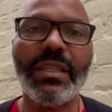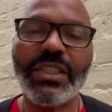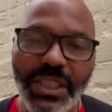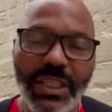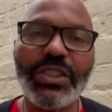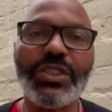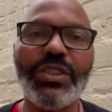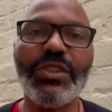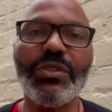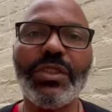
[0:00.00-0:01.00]
Yes to
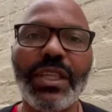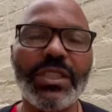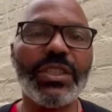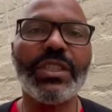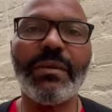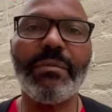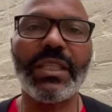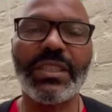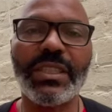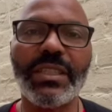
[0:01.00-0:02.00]
you, yes to your
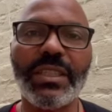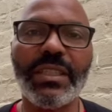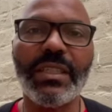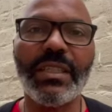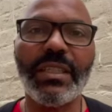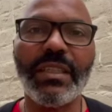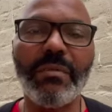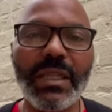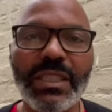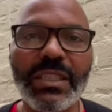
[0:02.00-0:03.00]
message. The
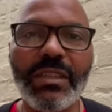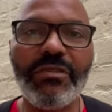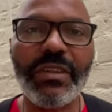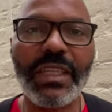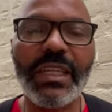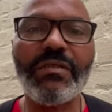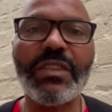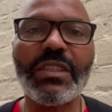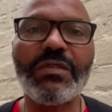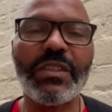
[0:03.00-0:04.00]
message of
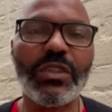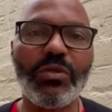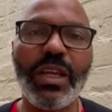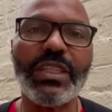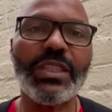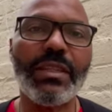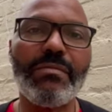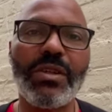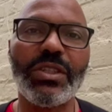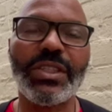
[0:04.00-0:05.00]
forgiveness, for grace,
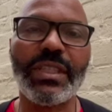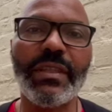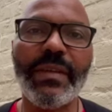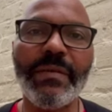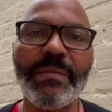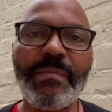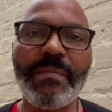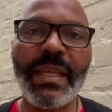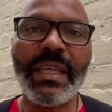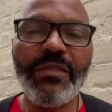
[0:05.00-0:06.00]
and mercy.
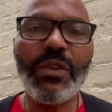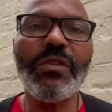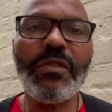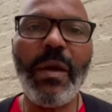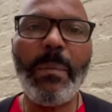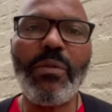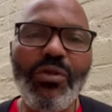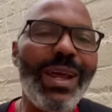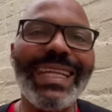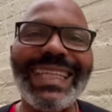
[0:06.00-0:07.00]
If you've
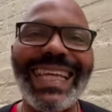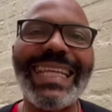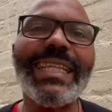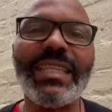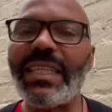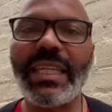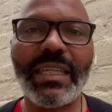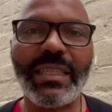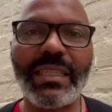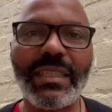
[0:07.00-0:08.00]
prayed anything
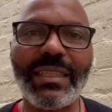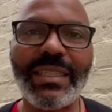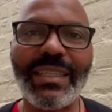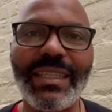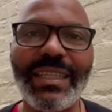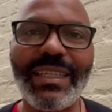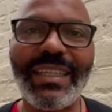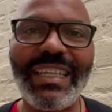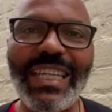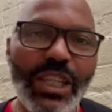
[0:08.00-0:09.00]

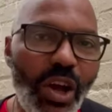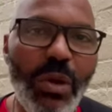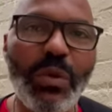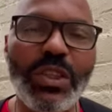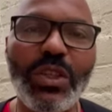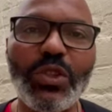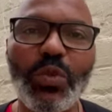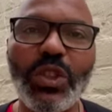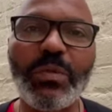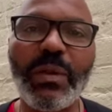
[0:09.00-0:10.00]
in line with those
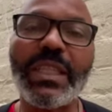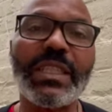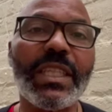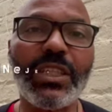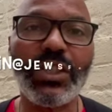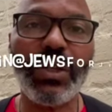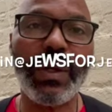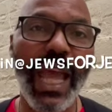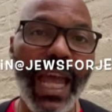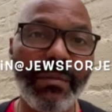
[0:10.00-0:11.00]
words, please let us know
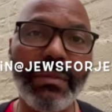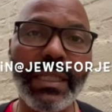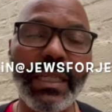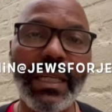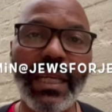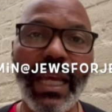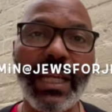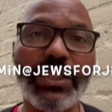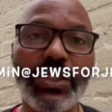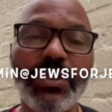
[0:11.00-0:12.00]
at
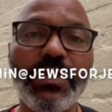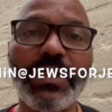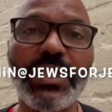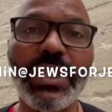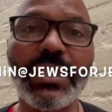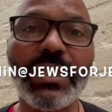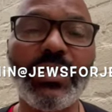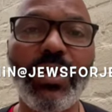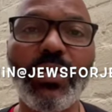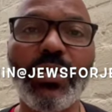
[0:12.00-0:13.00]

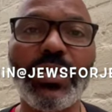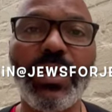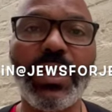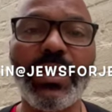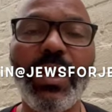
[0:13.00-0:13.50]
admin@jewsforjesus.org.au.